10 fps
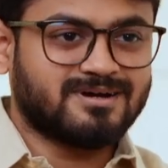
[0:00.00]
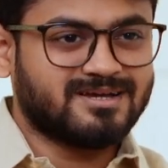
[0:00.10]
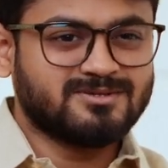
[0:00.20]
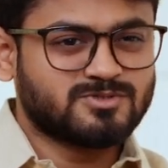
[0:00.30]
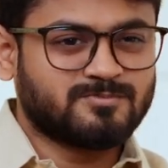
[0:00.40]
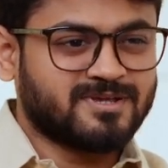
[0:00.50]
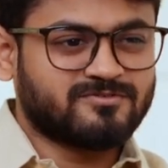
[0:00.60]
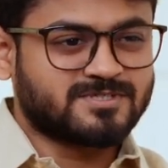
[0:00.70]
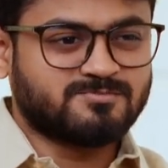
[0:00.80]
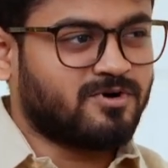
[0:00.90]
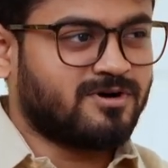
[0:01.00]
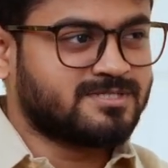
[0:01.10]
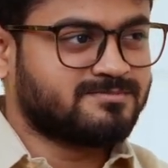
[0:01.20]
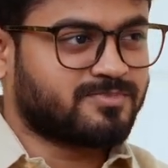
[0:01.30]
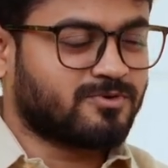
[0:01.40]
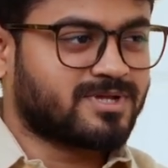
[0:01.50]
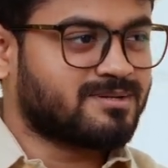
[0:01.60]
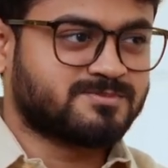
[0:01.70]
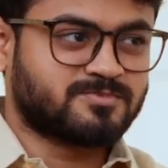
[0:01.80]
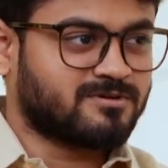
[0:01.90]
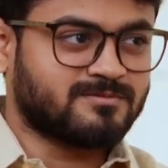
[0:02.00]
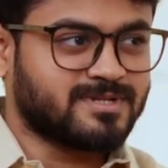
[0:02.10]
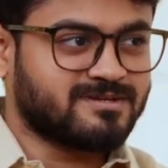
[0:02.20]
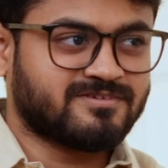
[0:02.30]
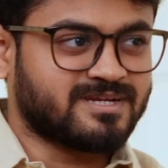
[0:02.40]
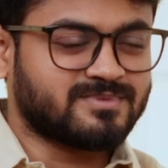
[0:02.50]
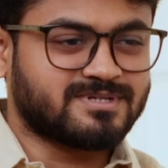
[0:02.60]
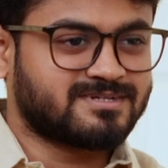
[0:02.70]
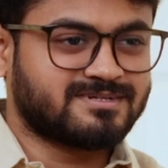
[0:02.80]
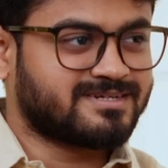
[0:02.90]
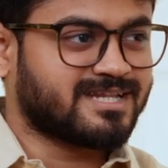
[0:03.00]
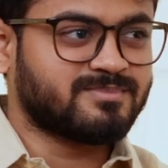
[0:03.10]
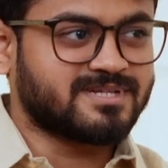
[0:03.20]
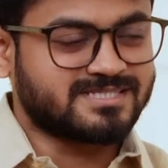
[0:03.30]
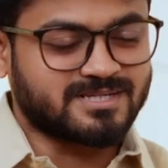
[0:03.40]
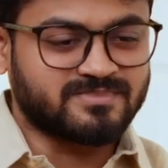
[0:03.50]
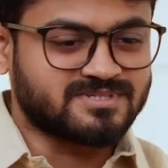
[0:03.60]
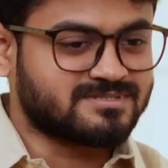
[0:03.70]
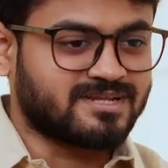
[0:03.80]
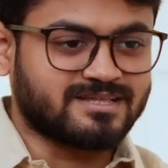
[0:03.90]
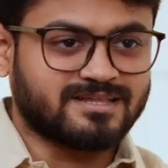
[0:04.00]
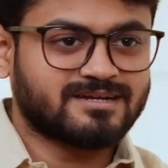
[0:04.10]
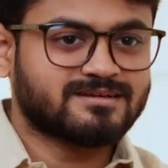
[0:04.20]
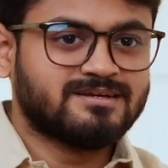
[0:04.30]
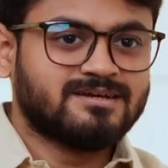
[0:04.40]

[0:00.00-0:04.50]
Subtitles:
I used to play for small programs, probably 5 minute, 10 minute segments like that.